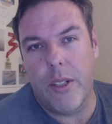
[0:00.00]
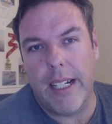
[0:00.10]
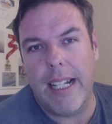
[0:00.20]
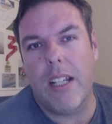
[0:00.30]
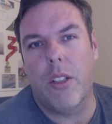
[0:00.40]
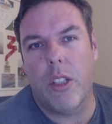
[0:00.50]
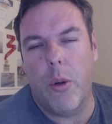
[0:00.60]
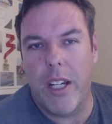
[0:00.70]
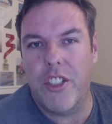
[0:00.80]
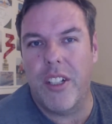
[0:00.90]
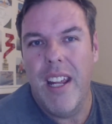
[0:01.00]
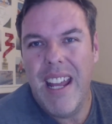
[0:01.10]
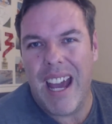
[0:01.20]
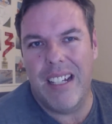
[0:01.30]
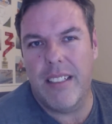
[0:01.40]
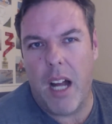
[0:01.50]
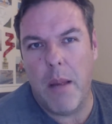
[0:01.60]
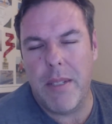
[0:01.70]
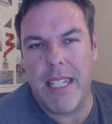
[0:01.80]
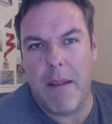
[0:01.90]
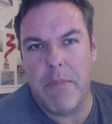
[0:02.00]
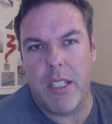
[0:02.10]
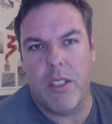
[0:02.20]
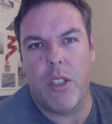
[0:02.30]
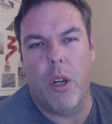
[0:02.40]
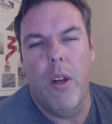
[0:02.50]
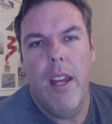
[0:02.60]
you can click on the question and it timestamps it. So